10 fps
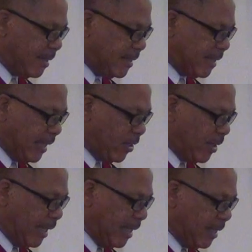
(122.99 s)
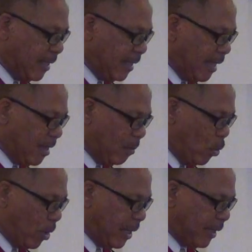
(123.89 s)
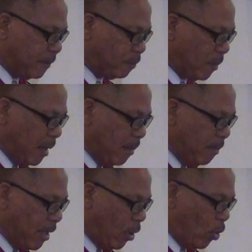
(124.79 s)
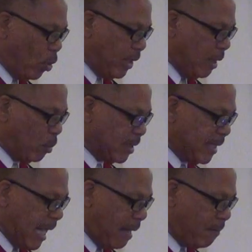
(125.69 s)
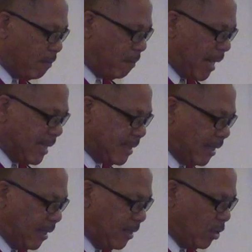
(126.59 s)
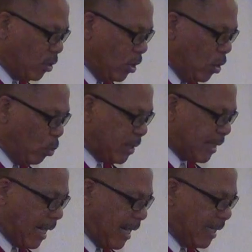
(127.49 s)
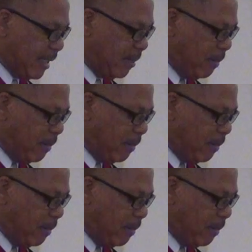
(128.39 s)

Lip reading: considered it in the morning, behold, it was not my son, which I did